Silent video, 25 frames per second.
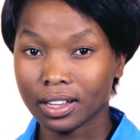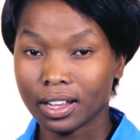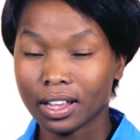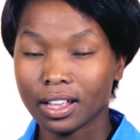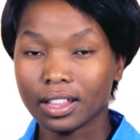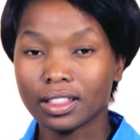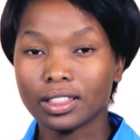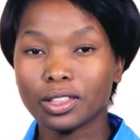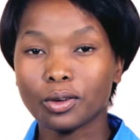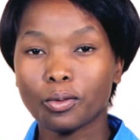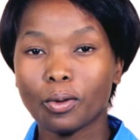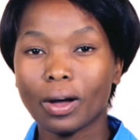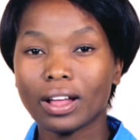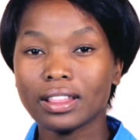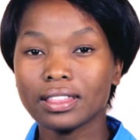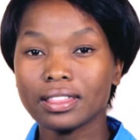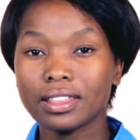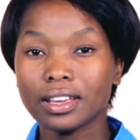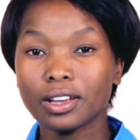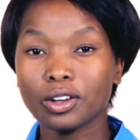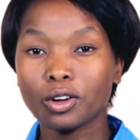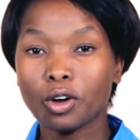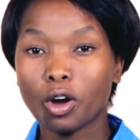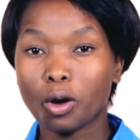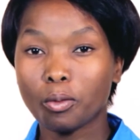The one thing
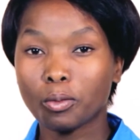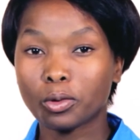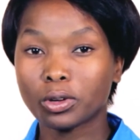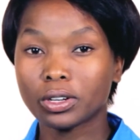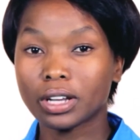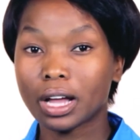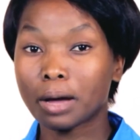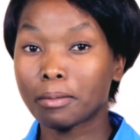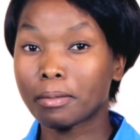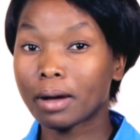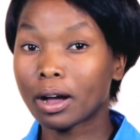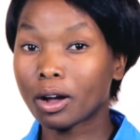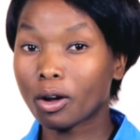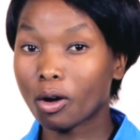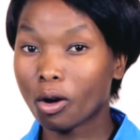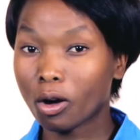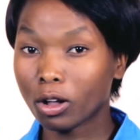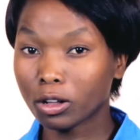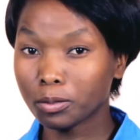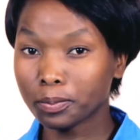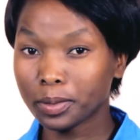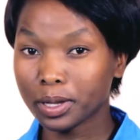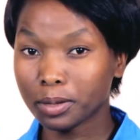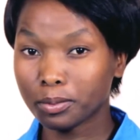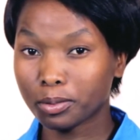common among all
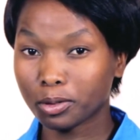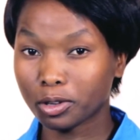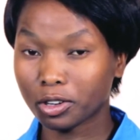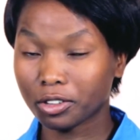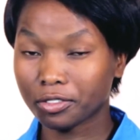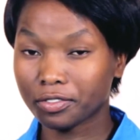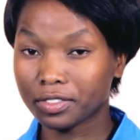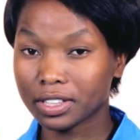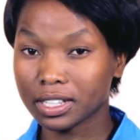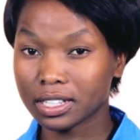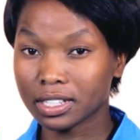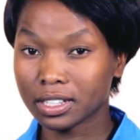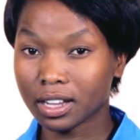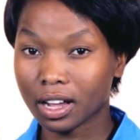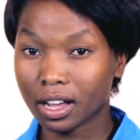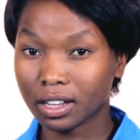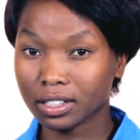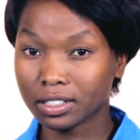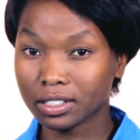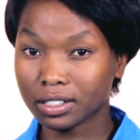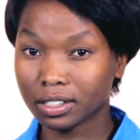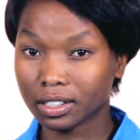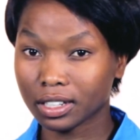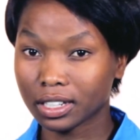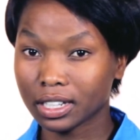people of this
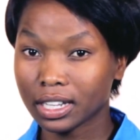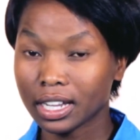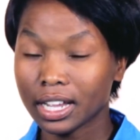country,